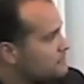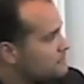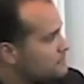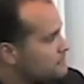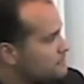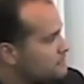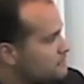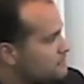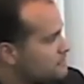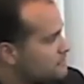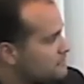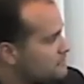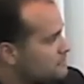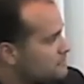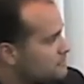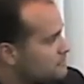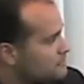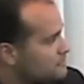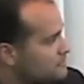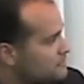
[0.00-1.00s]

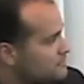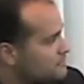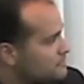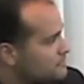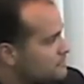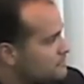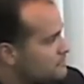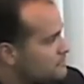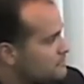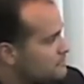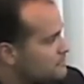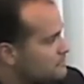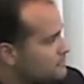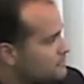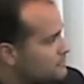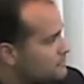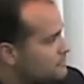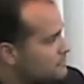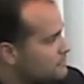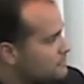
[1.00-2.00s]

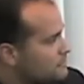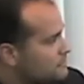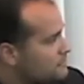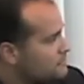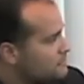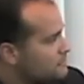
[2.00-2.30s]
This person isn't speaking.